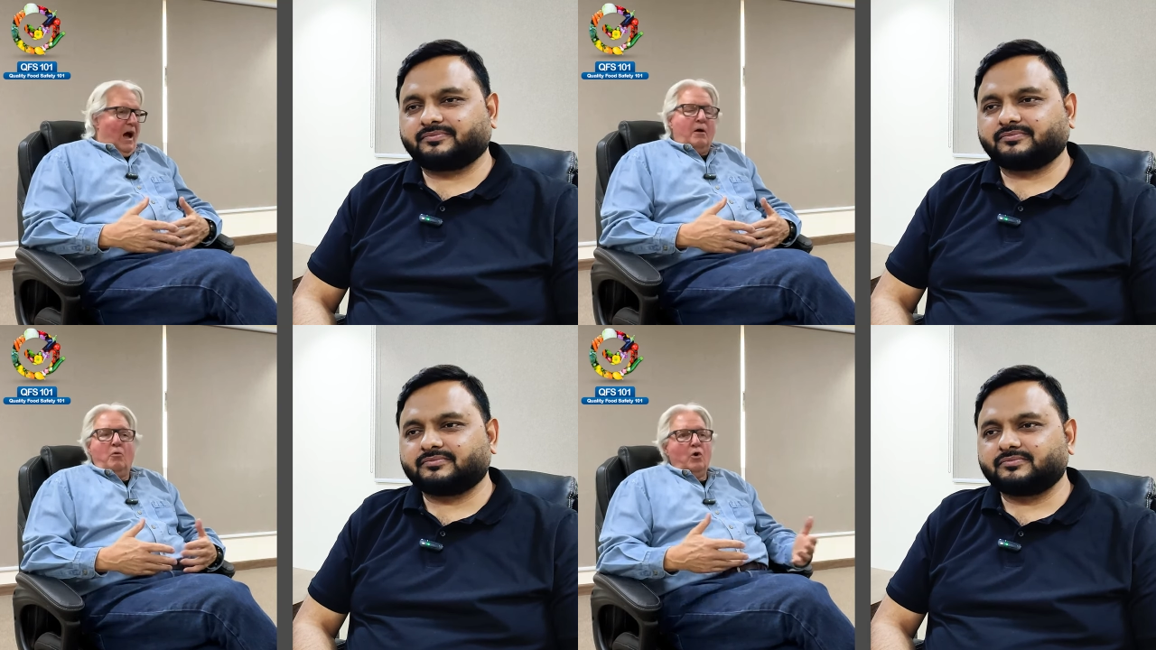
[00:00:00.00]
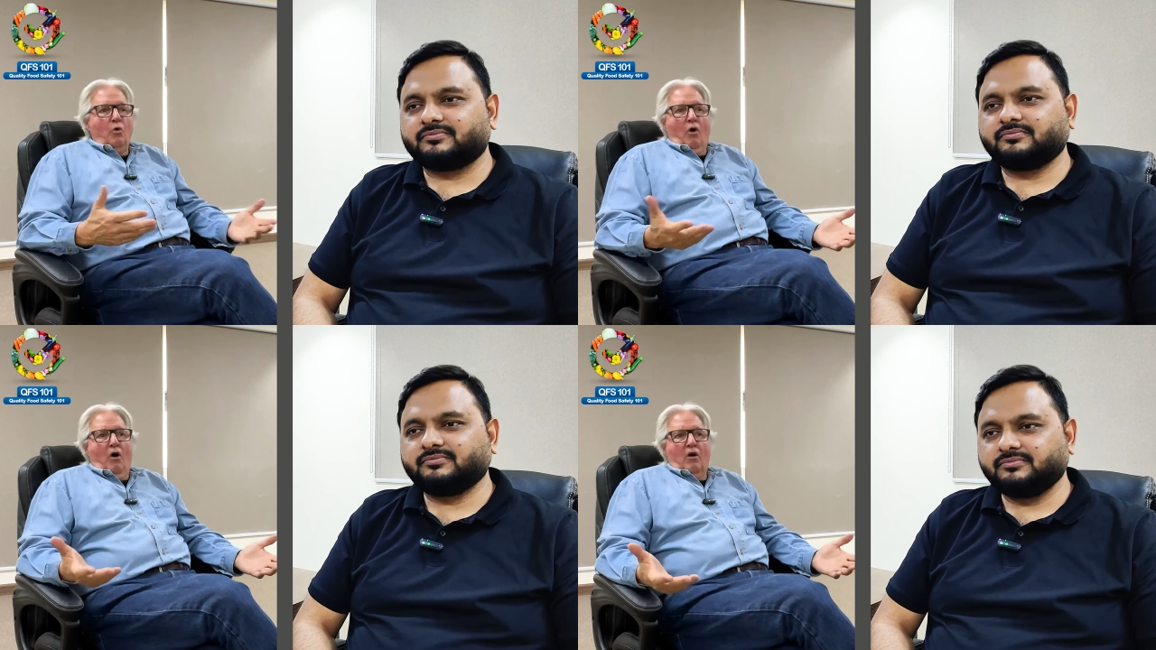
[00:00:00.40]
Speaker 1: I will
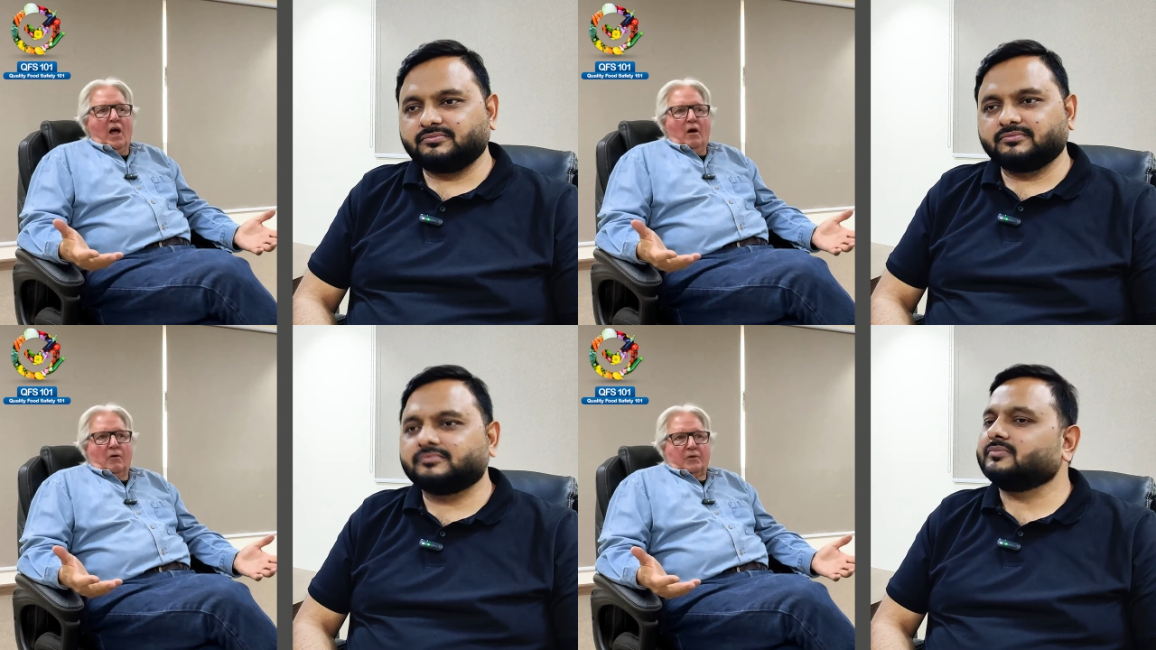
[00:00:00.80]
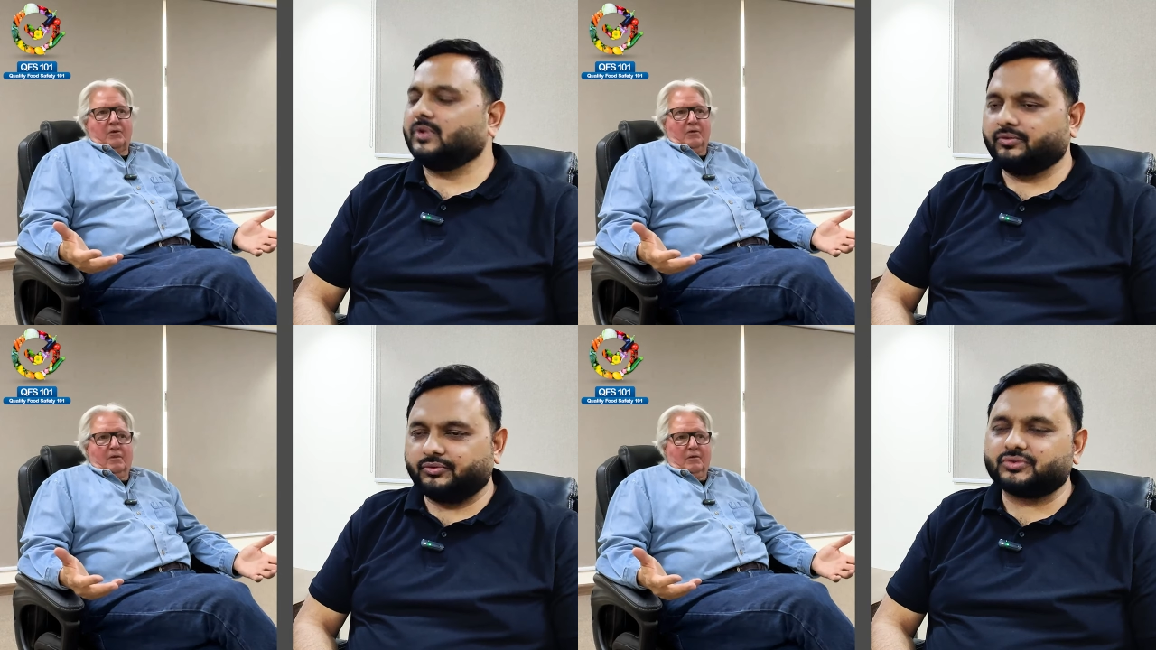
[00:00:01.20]
go all
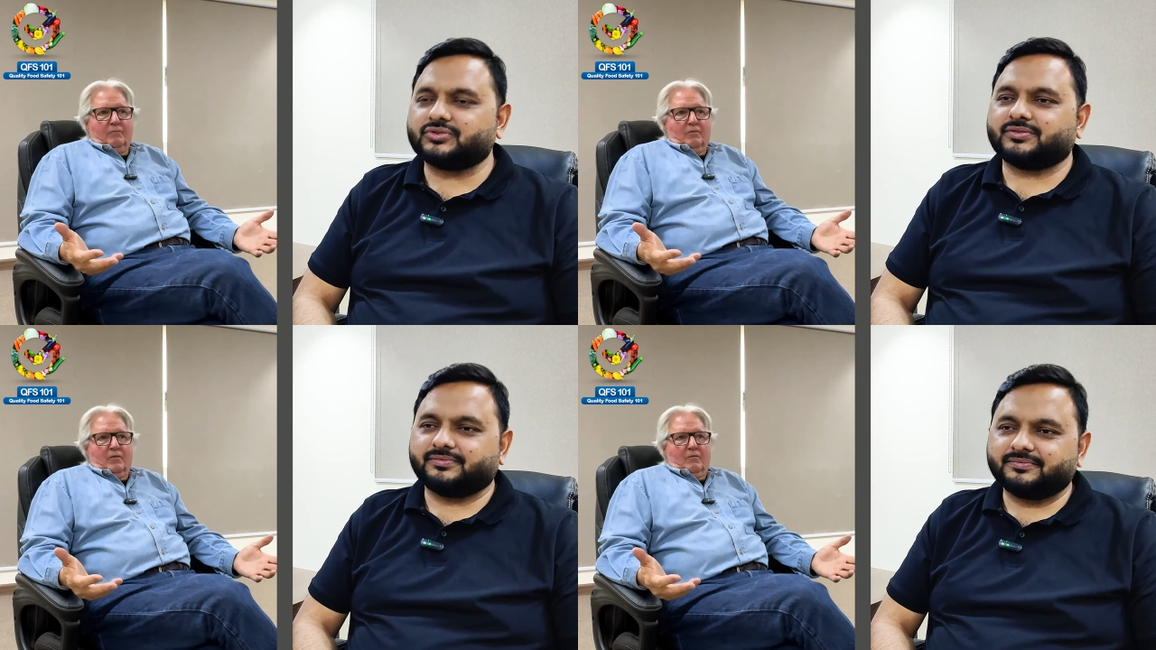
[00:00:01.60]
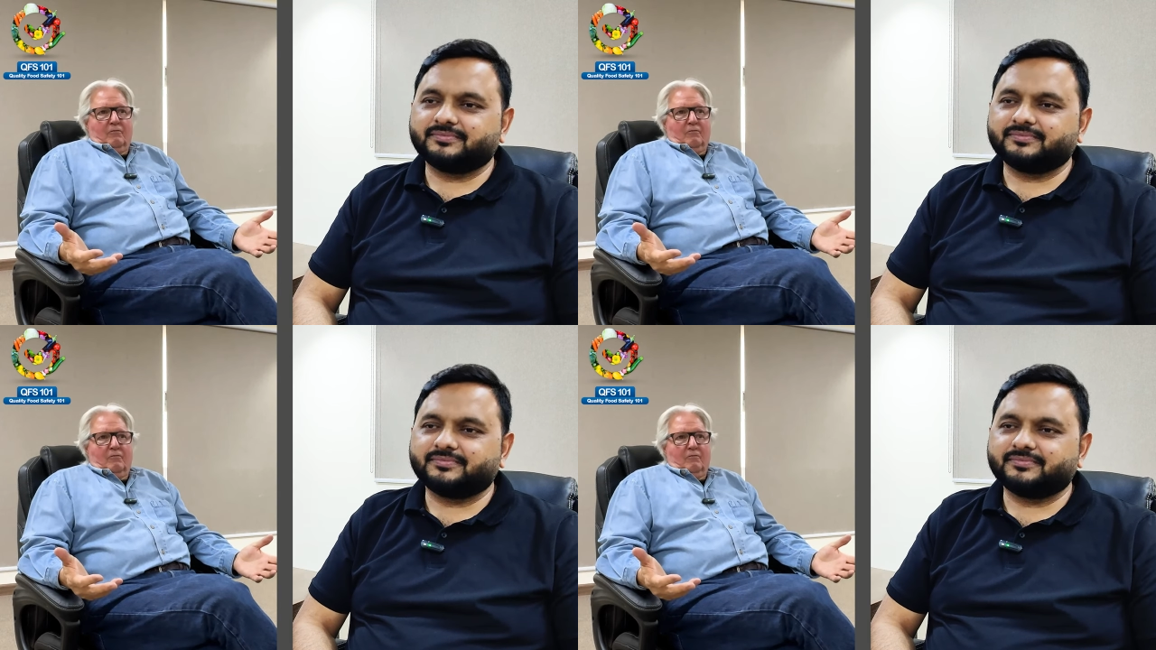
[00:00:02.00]
out. Of course.